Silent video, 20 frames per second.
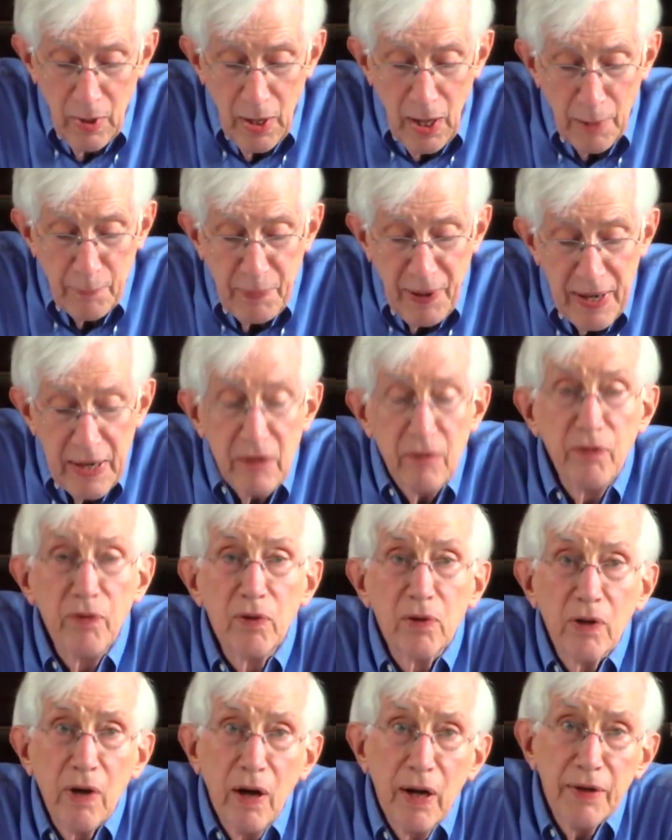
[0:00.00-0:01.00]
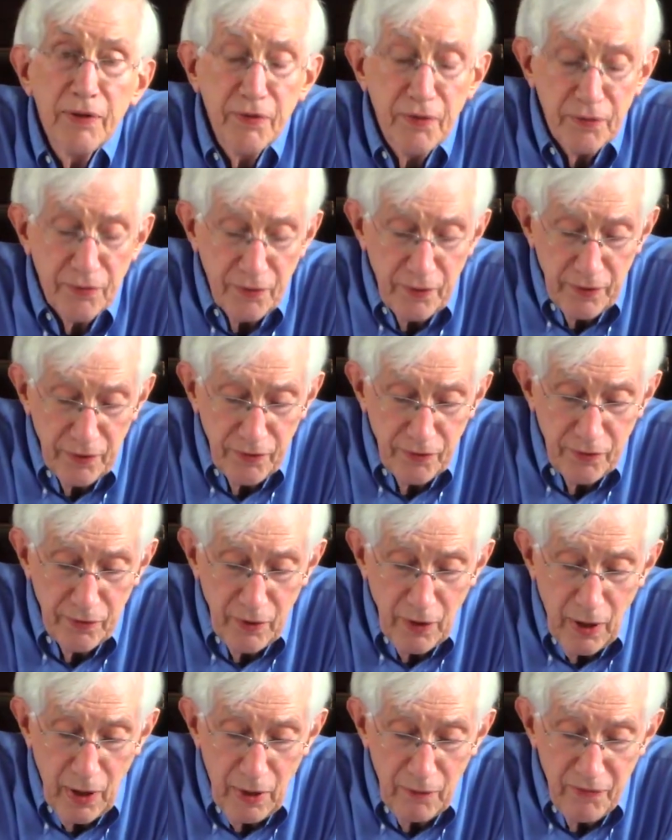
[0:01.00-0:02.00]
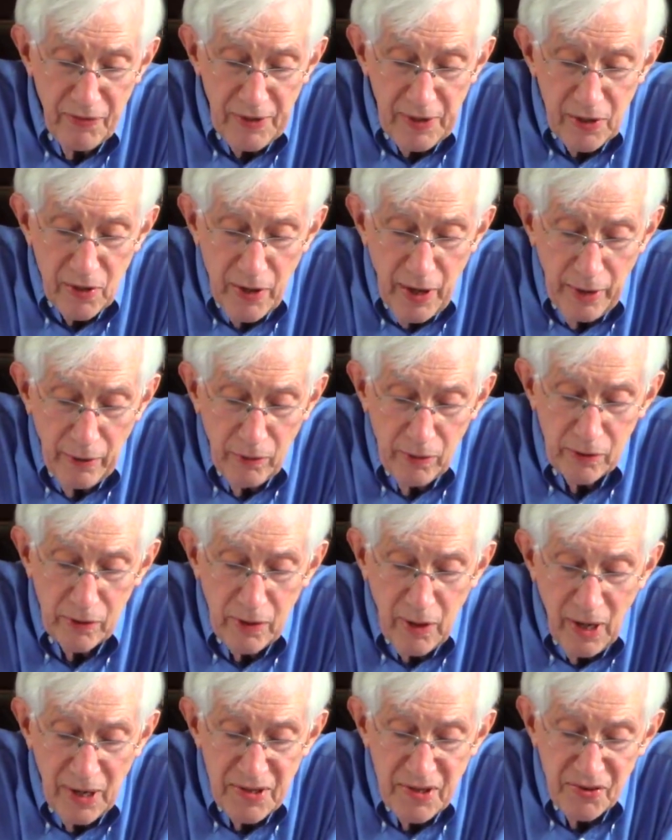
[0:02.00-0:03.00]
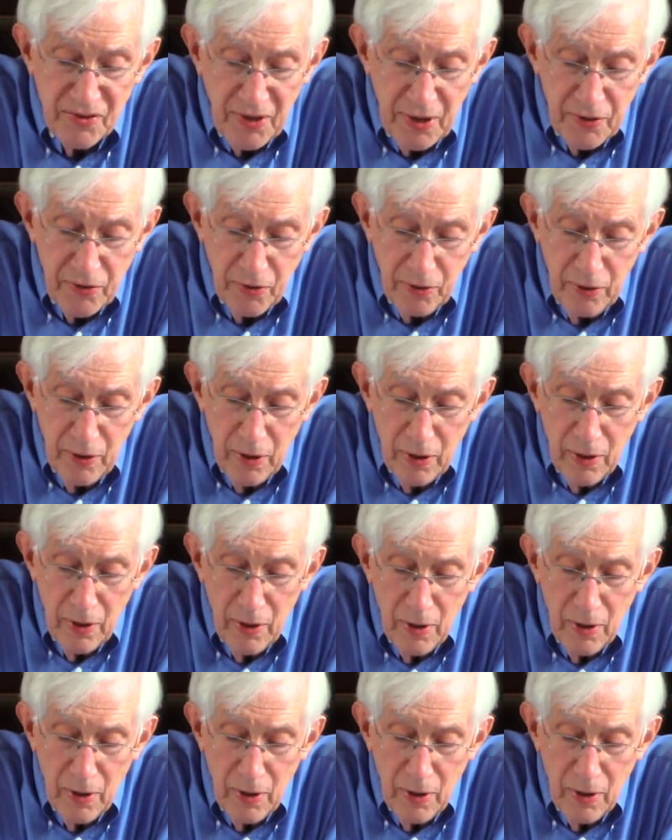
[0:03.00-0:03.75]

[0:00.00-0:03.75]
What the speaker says: a painful consciousness of the inherent condescension